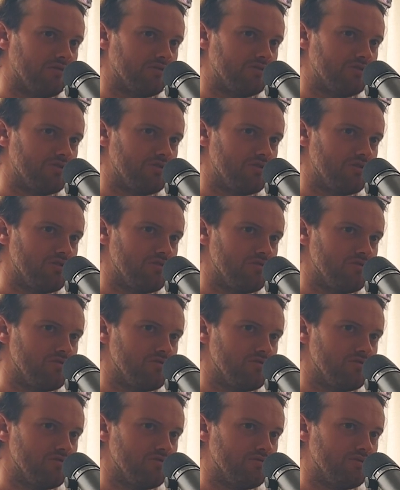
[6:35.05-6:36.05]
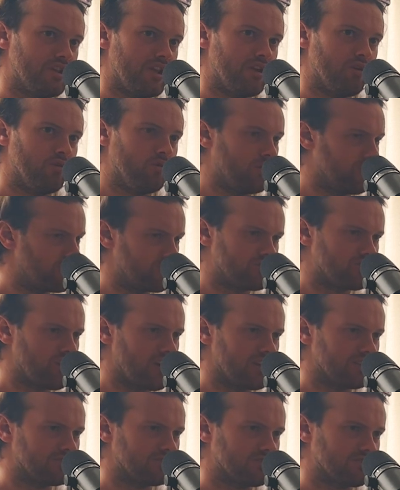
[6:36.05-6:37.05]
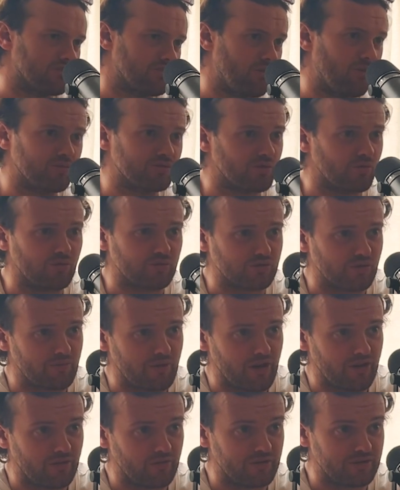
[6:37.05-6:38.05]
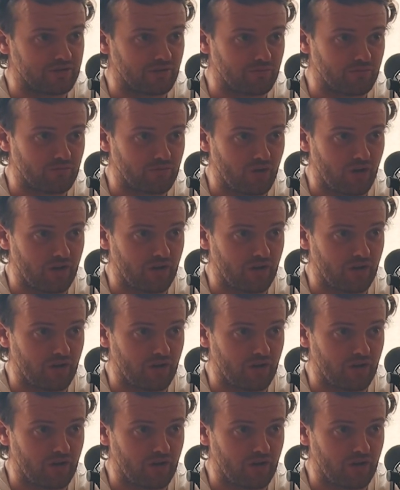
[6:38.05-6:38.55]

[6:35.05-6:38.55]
do you deal with stress? Because also, mate, the reason I'm like,